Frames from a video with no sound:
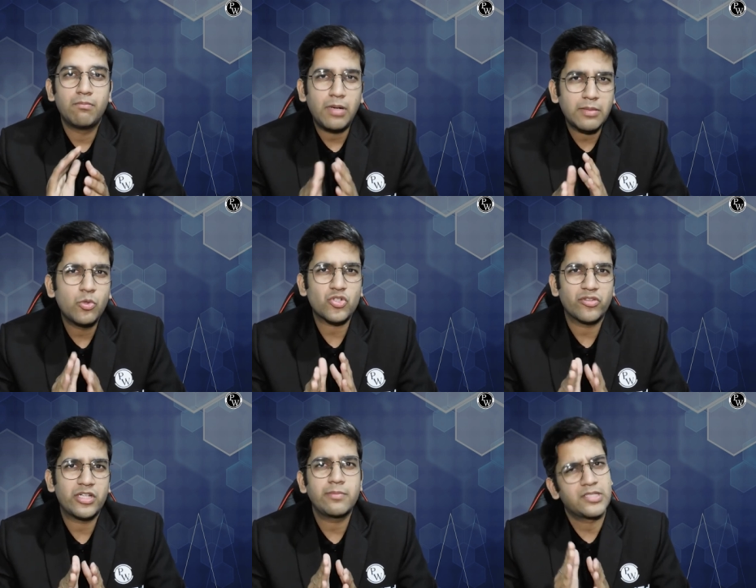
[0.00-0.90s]
But most of
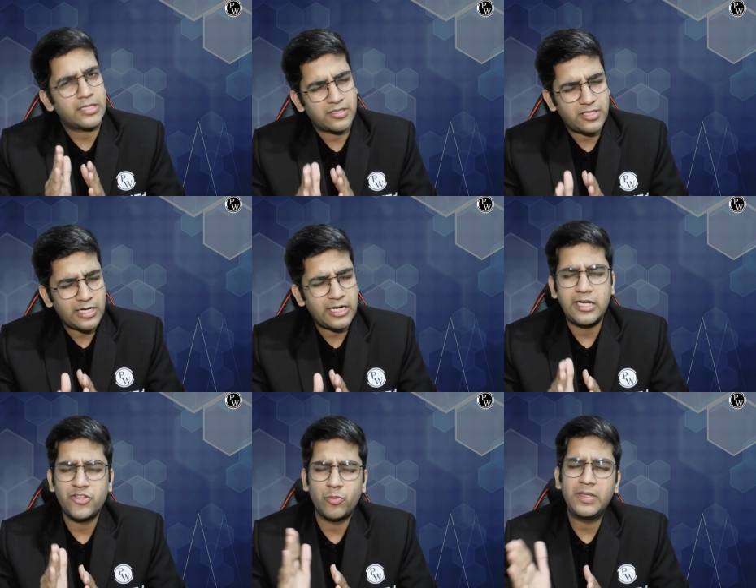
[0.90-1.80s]
the time, sterile
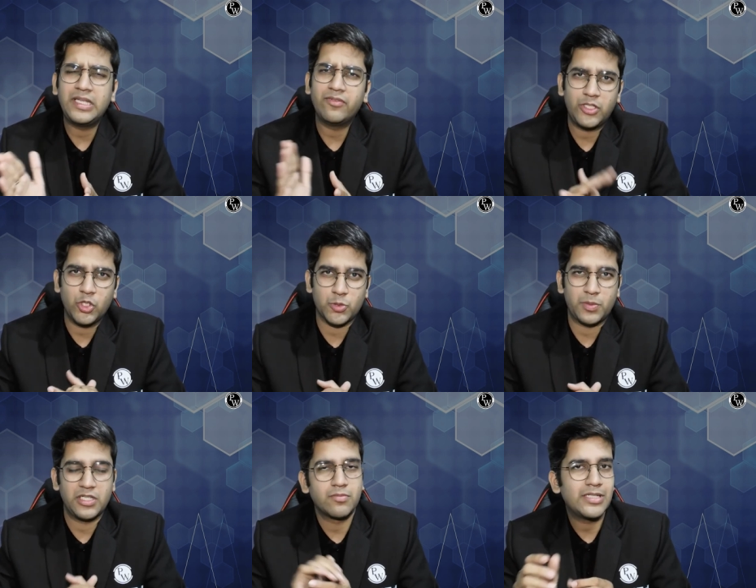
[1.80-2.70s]
needles will be given in the
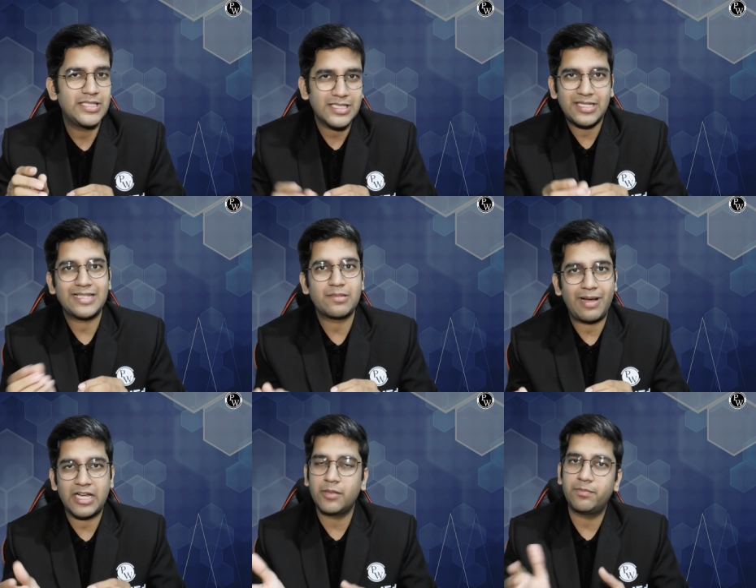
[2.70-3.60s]
hospitals. But just as a
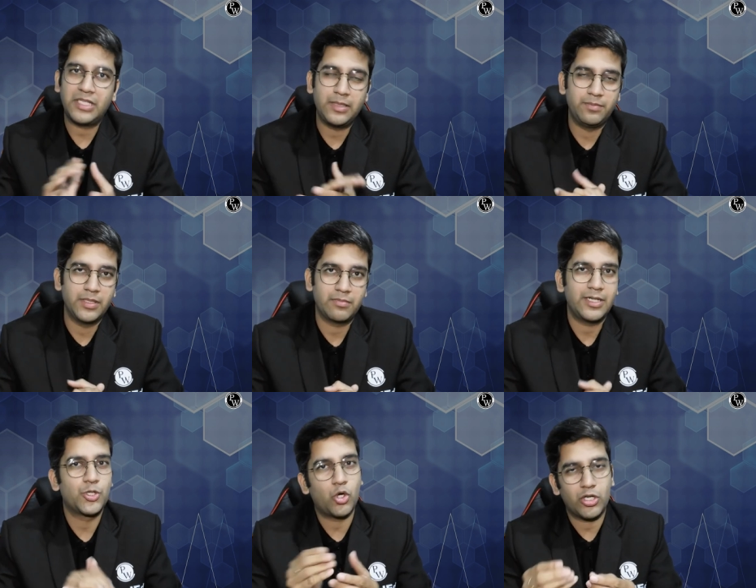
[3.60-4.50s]
backup, keep them.
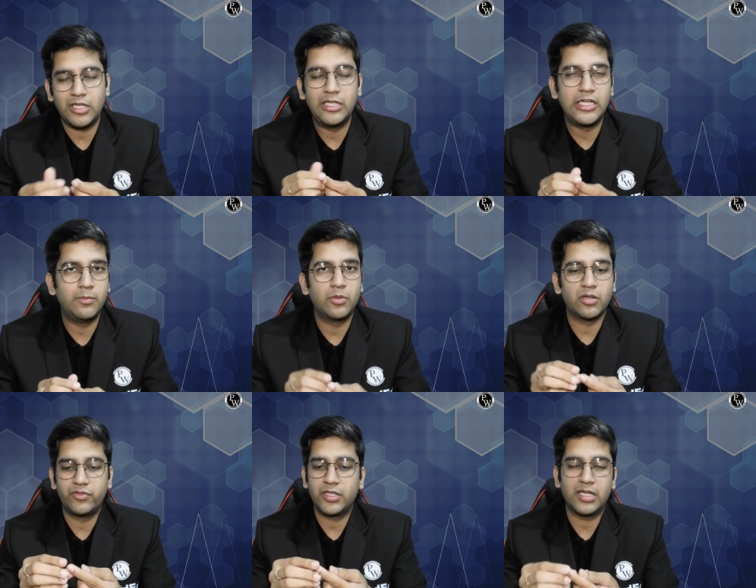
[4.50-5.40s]
Right? Cotton, a little bit
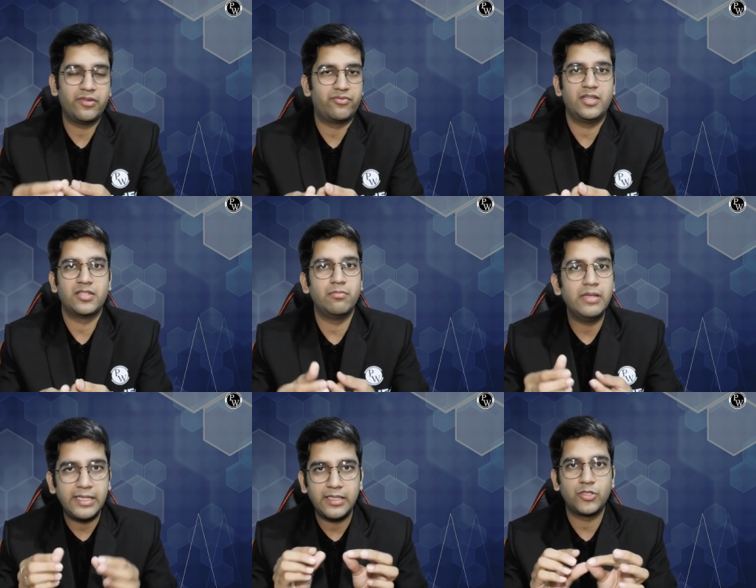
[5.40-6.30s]
of it if there's a
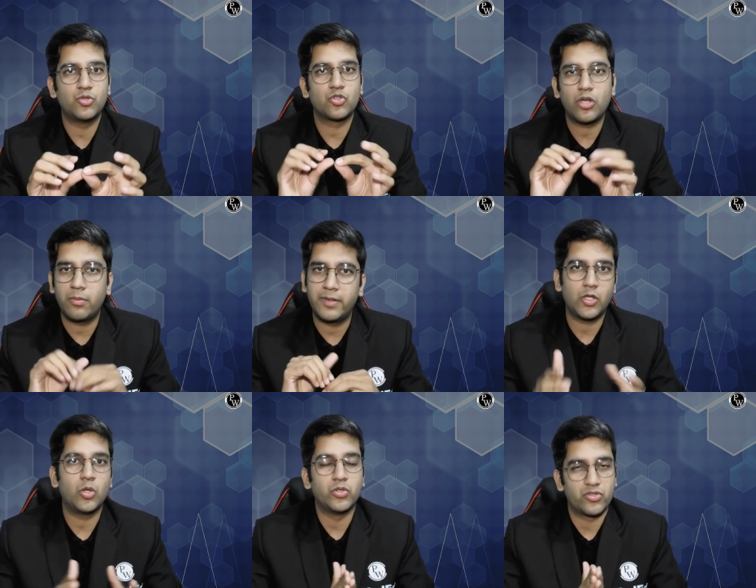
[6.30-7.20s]
bleeding to stop it
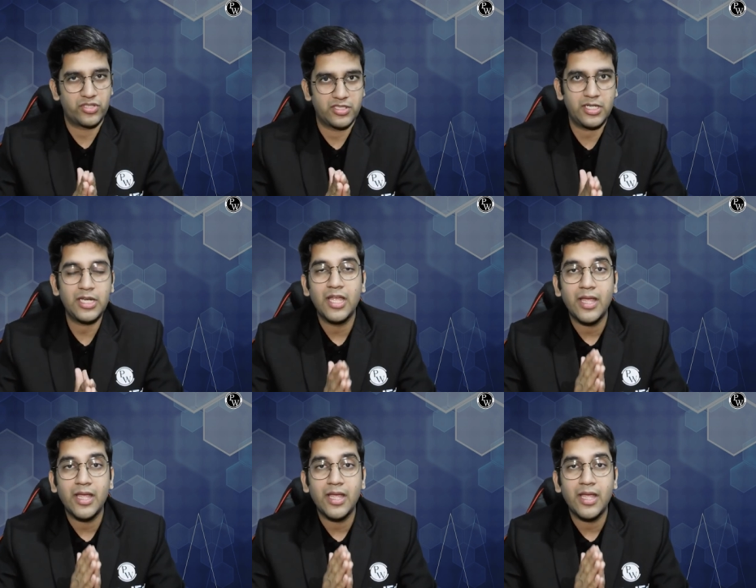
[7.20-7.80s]
and all those things, right?